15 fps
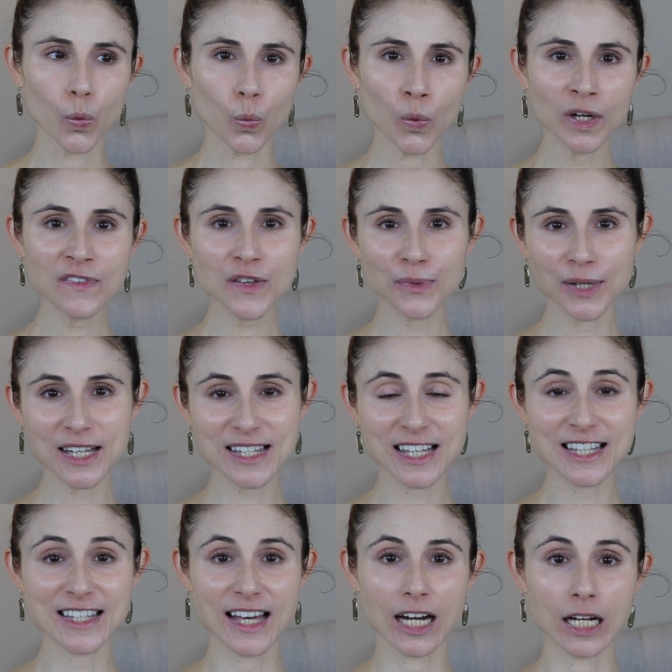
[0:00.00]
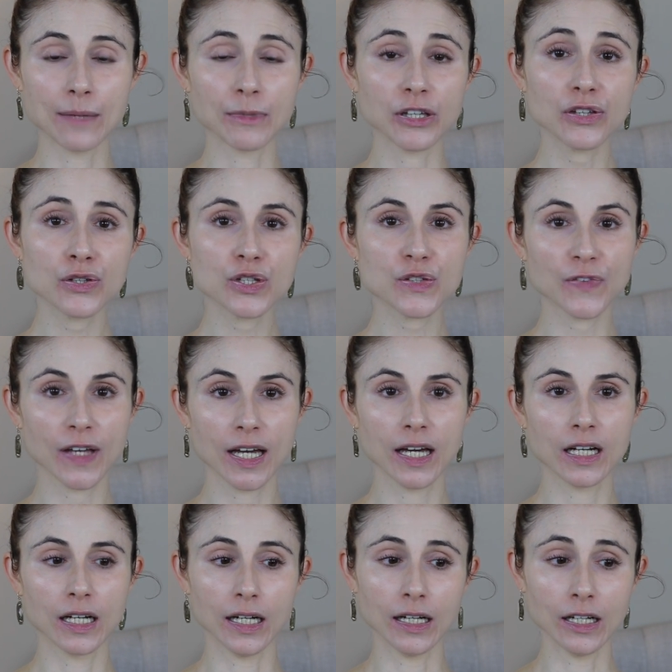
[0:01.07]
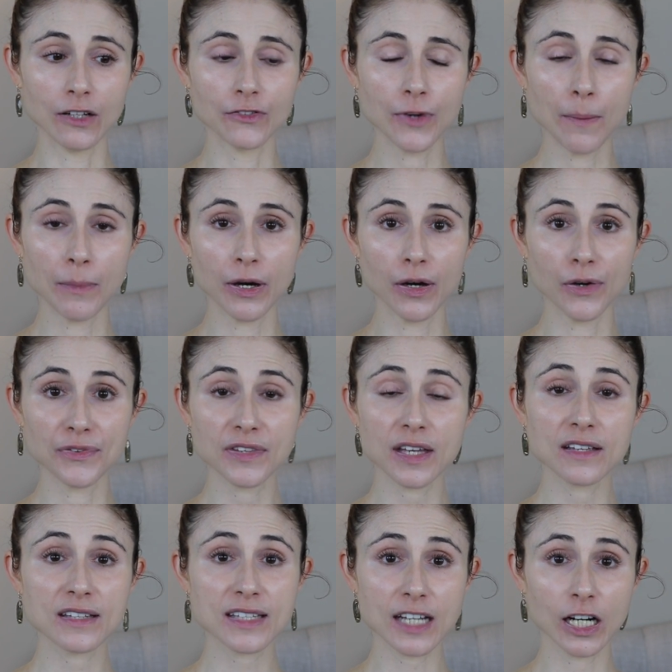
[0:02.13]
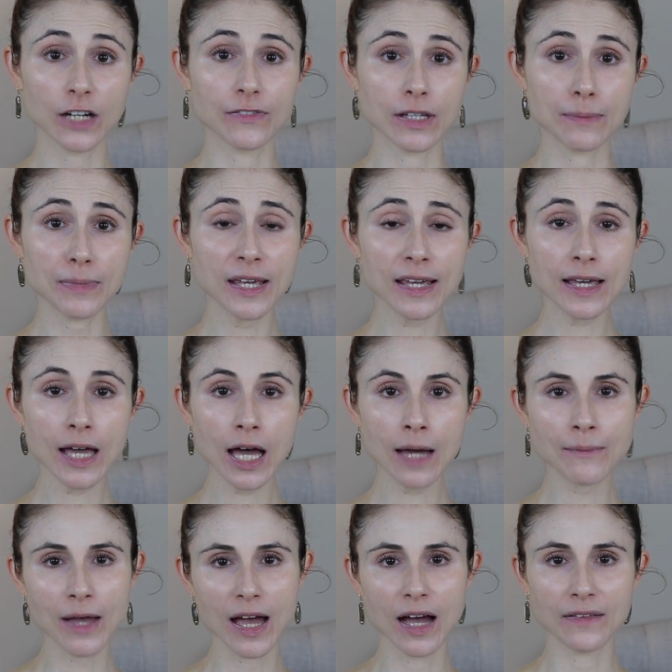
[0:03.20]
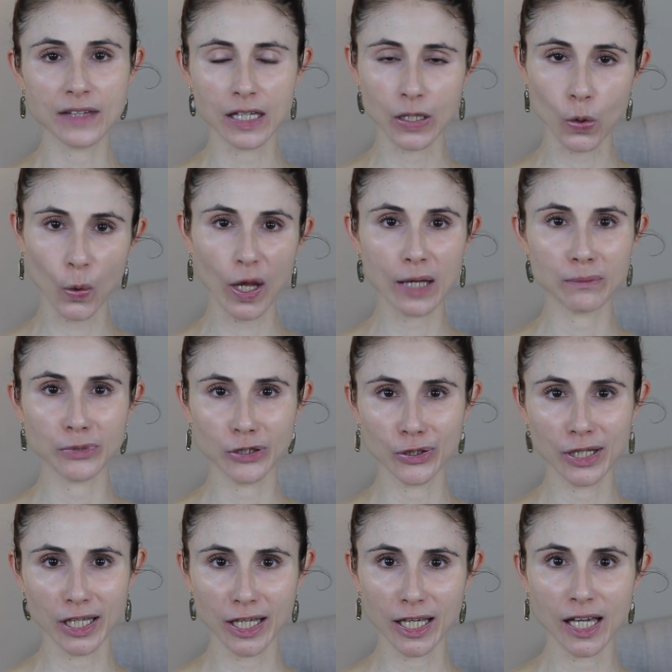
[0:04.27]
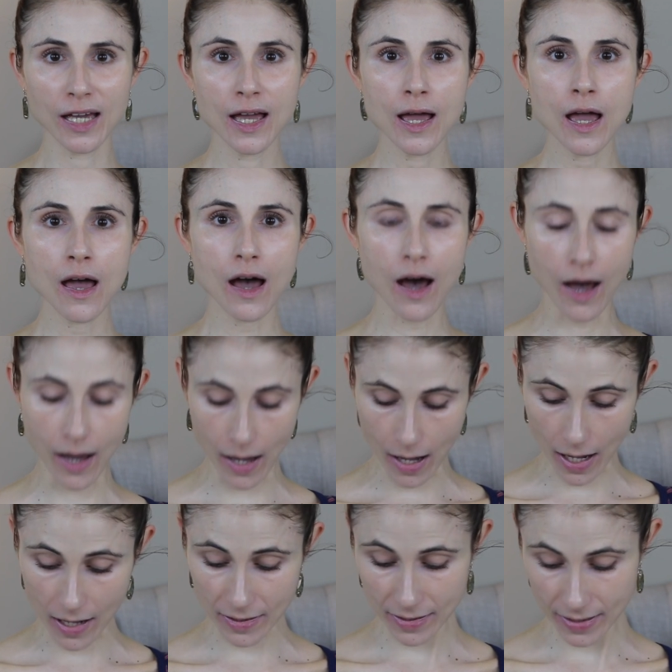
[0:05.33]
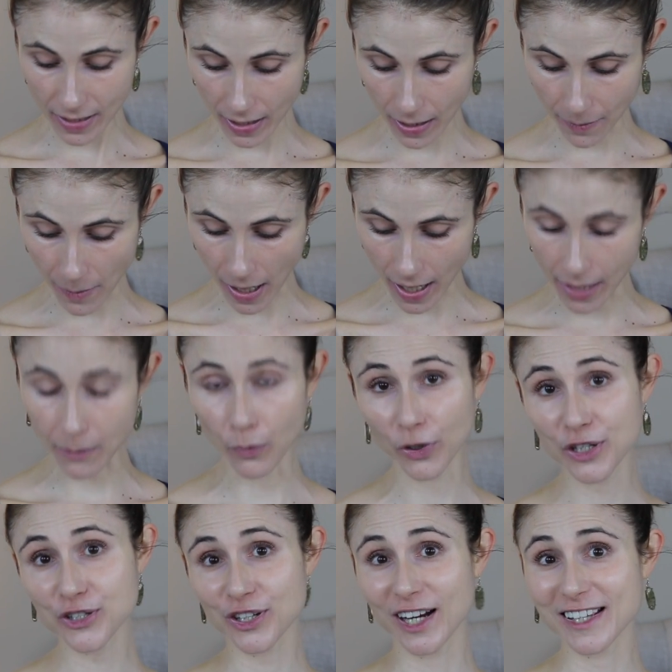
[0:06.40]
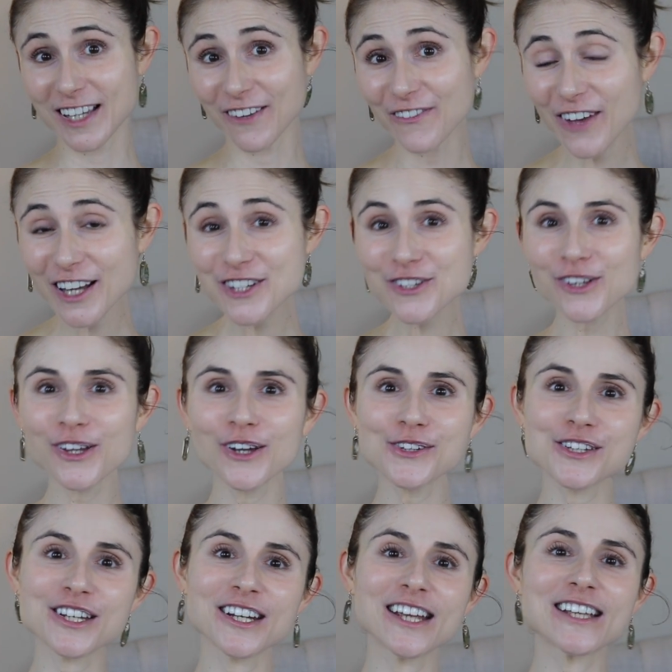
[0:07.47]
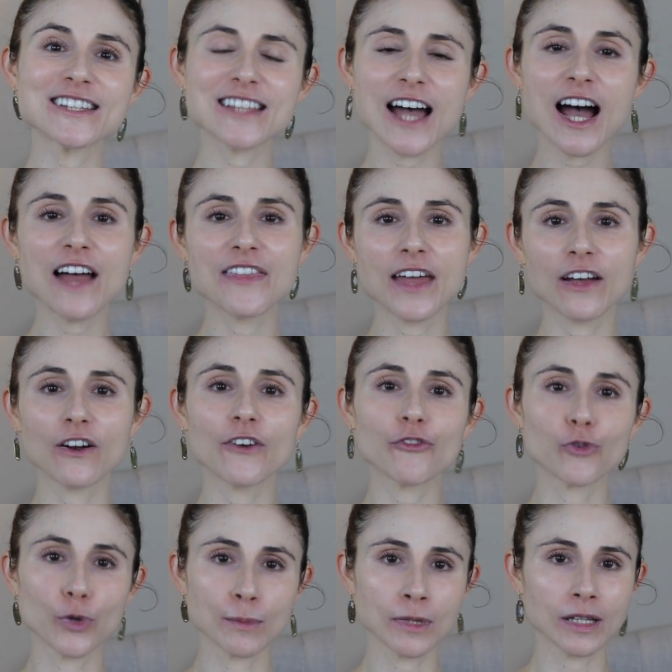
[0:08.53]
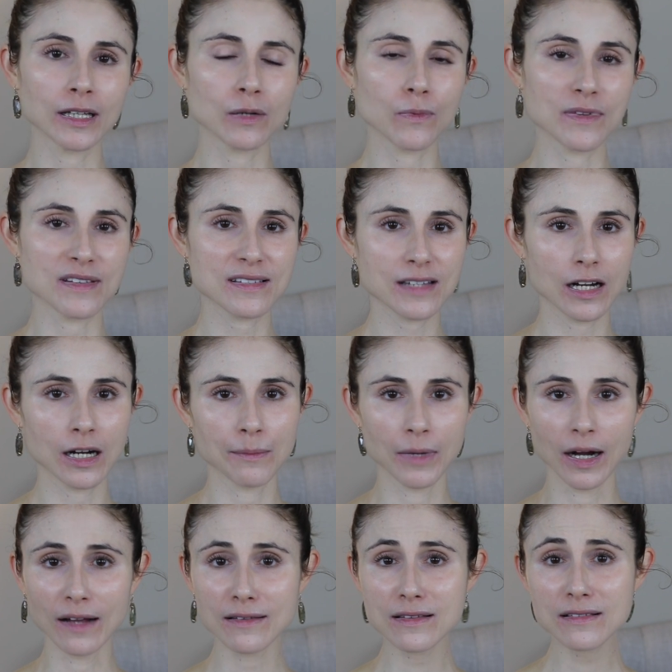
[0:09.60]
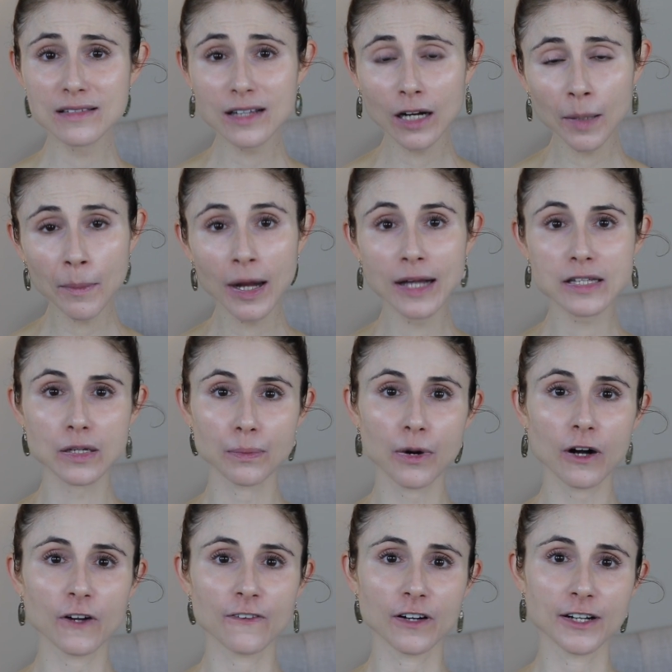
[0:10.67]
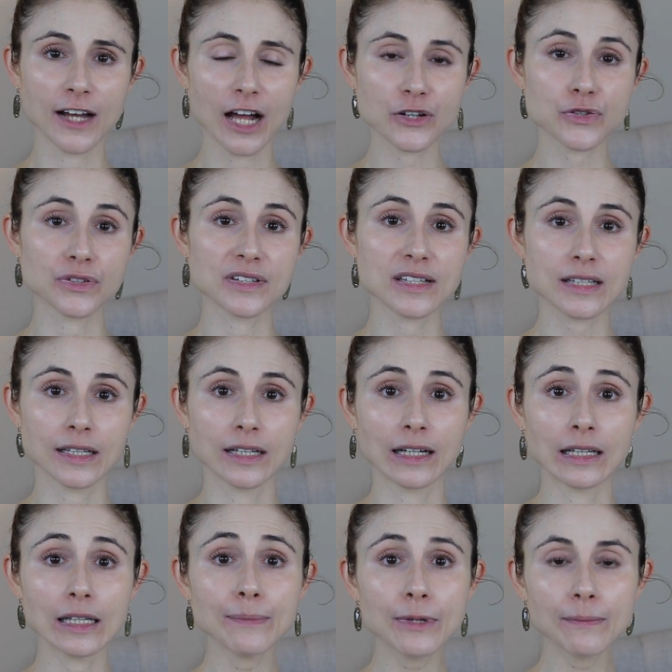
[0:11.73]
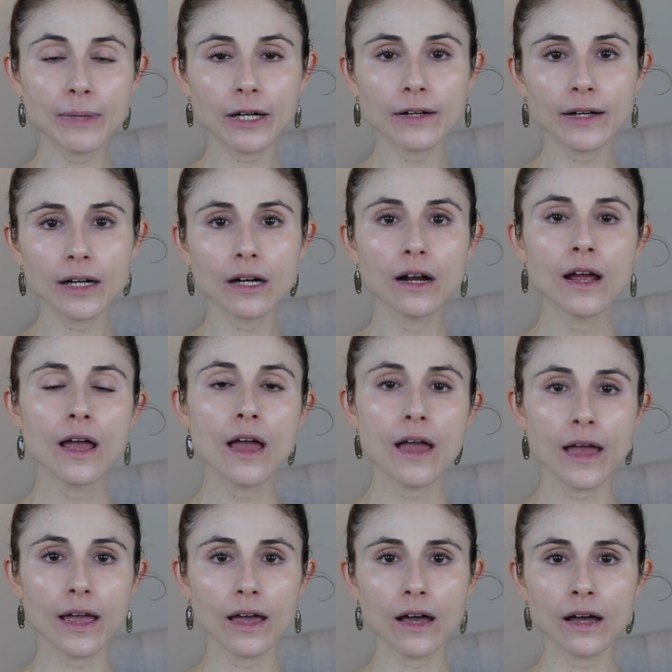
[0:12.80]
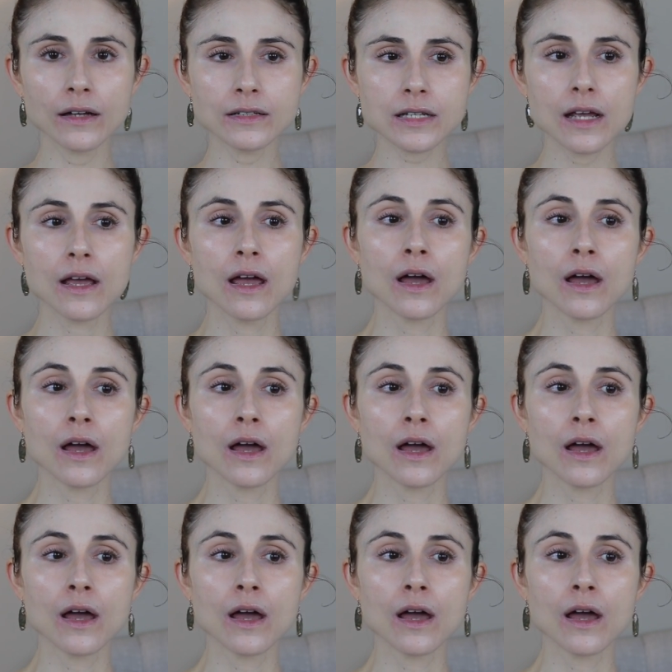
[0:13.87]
One of the reasons that I'm a huge fan of both CeraVe P M and the Equate Beauty uh, Ceramide Moisturizing Facial Lotion is that they are formulated with ceramides. Ceramides are part of our natural skin lipid barrier, and